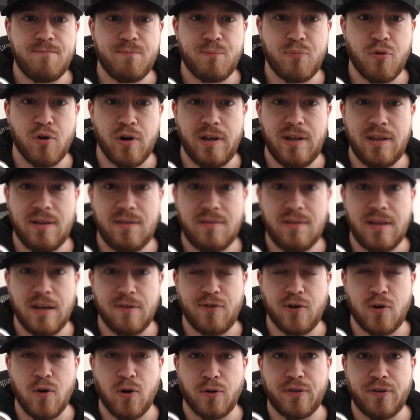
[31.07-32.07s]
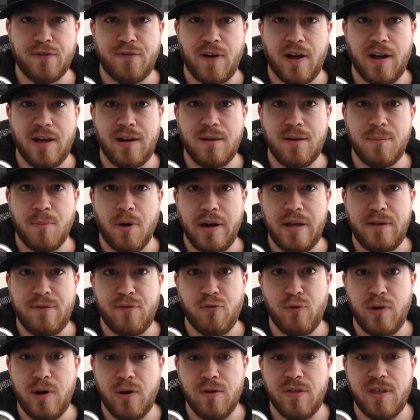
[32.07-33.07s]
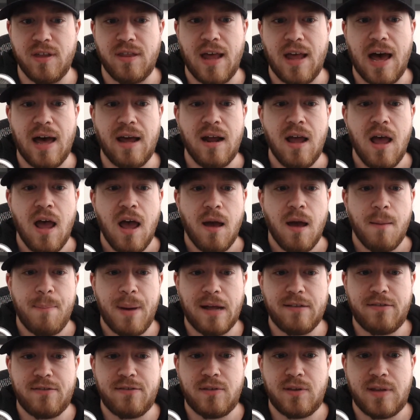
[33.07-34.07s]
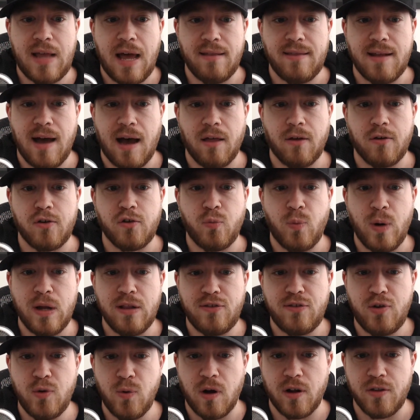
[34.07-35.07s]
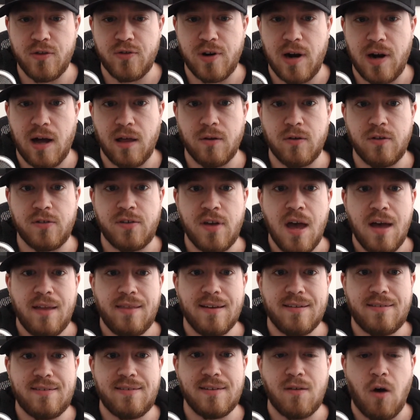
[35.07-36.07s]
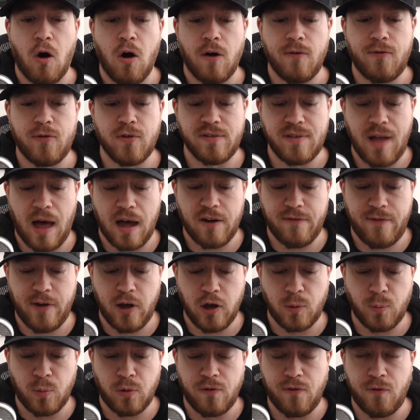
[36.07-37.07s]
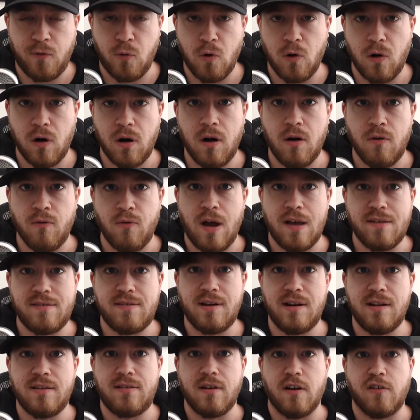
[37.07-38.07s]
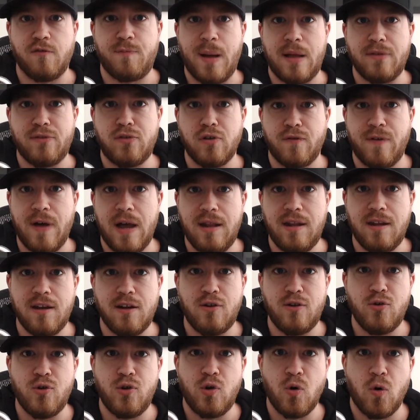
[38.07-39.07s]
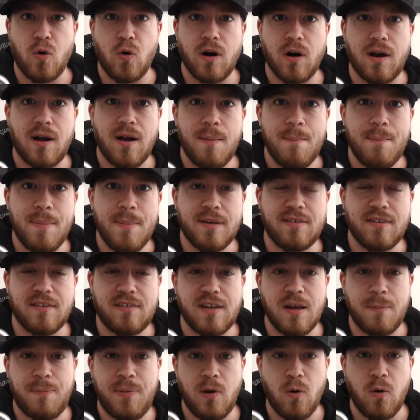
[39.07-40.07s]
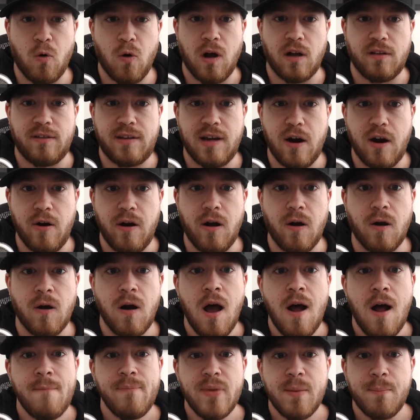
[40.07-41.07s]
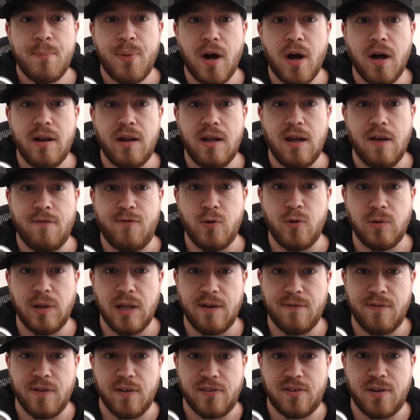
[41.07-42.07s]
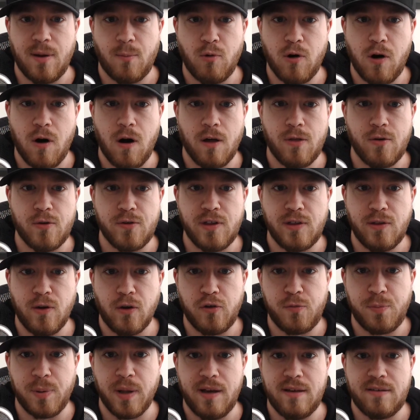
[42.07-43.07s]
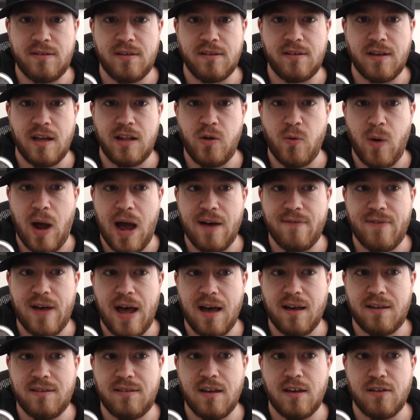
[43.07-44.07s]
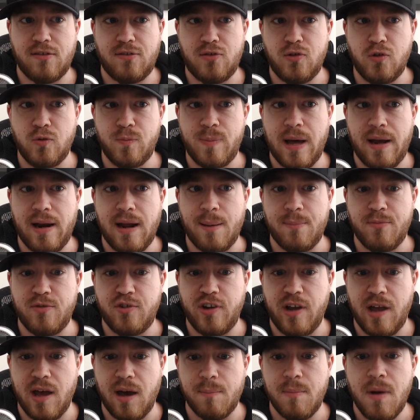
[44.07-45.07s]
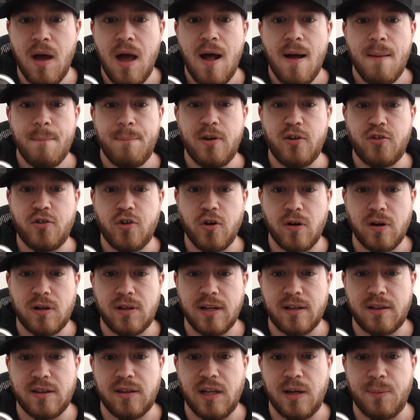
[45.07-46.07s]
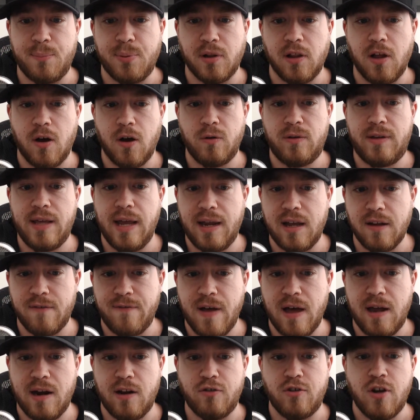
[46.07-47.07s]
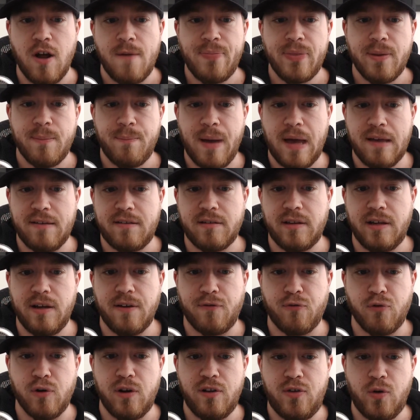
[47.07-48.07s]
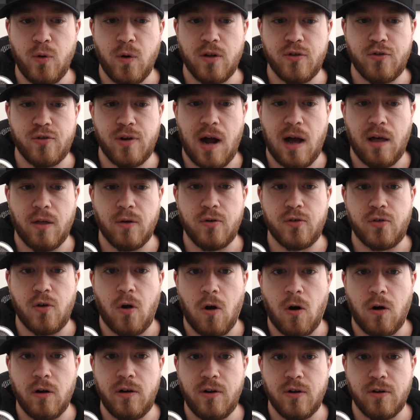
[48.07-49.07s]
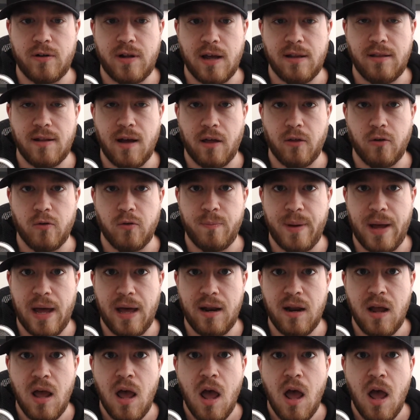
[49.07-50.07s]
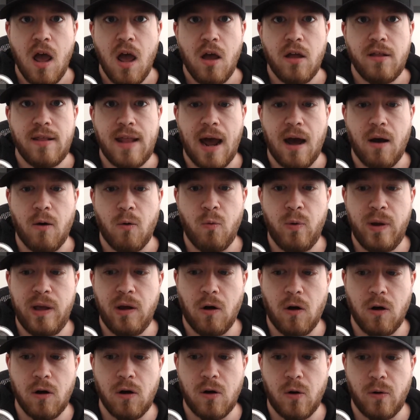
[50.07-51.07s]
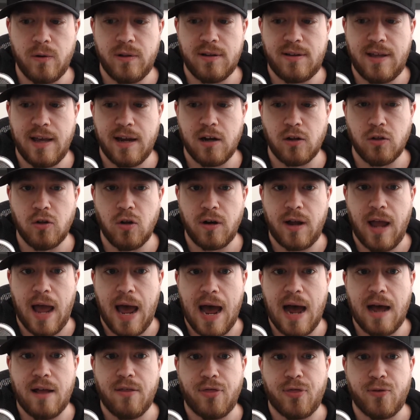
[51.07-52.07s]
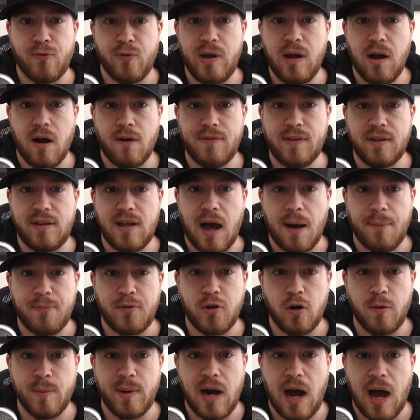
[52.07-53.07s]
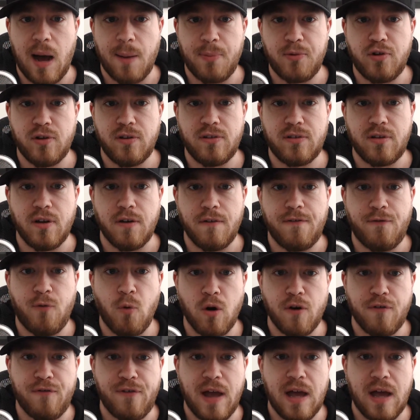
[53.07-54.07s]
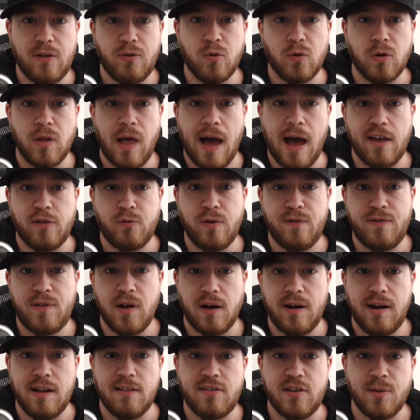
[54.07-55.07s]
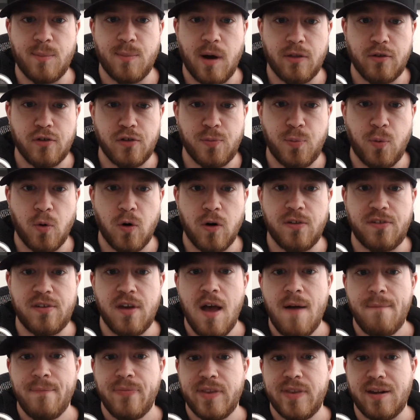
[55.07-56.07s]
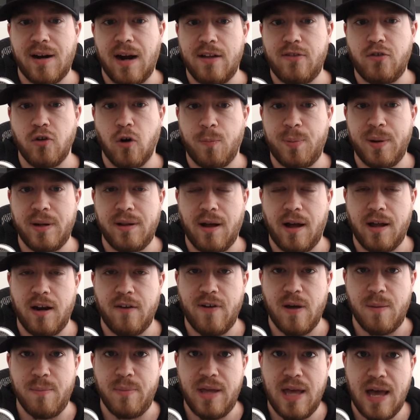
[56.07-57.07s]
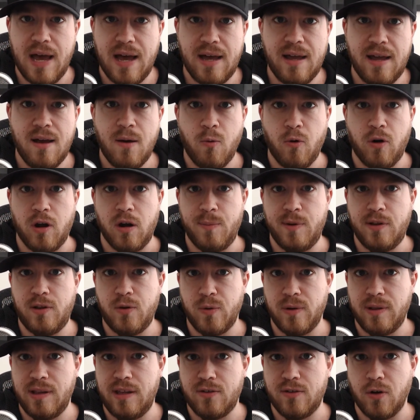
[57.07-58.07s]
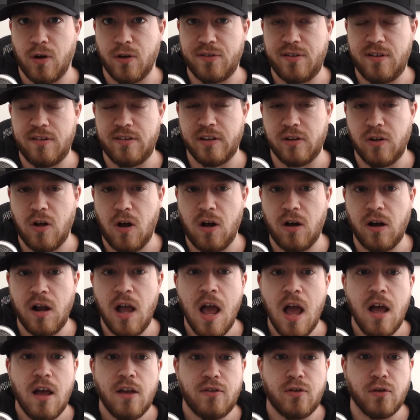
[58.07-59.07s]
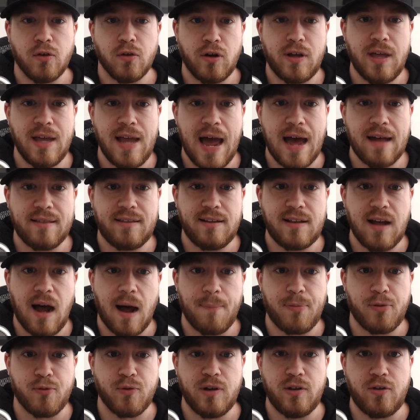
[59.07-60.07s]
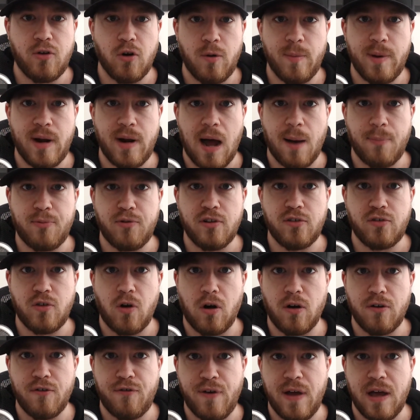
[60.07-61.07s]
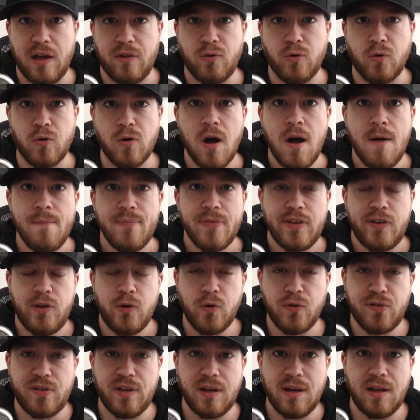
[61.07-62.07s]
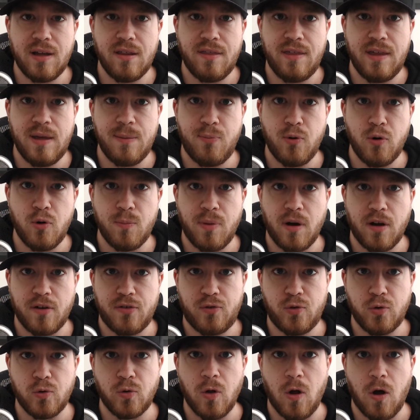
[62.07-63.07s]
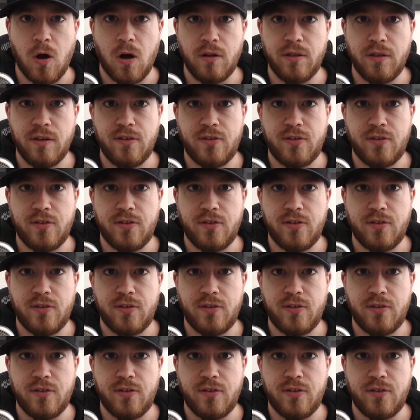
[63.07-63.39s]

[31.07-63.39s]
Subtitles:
Pretty difficult to find money freer than that. Bet $10, win $200. This offer is not available for residents of Pennsylvania, New York, Mississippi, or Ontario. But if you live somewhere other than those places and you have access to BetMGM, be sure to click the link below. Take advantage. Basically a free $200 on your $10 bet. Now, we are going to take a look at three of the top tournament options for FanDuel, as we've done in some other sports. Tonight's opening night of NBA. We're going to be doing these all season long. So looking at the top three tournament options on FanDuel using the Boom Bust tool on the